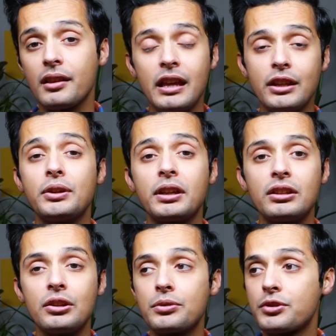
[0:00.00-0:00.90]
that you
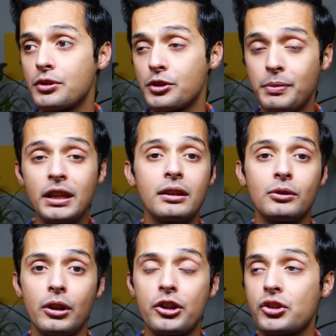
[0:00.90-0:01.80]
can use to speak
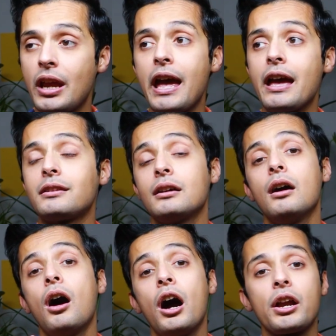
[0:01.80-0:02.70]
English at
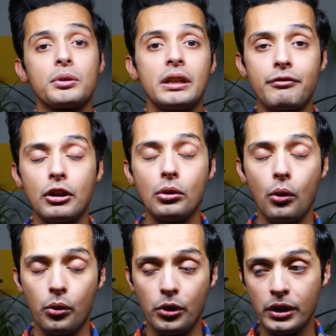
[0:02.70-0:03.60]
a higher level
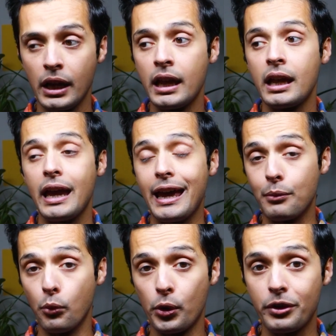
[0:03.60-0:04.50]
or at
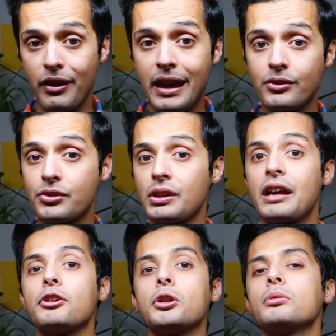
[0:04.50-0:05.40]
a more advanced
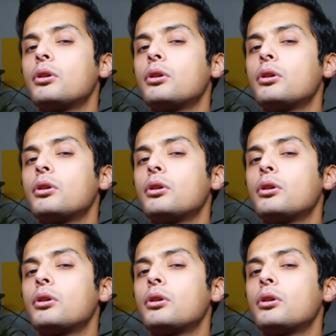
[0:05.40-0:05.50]
level.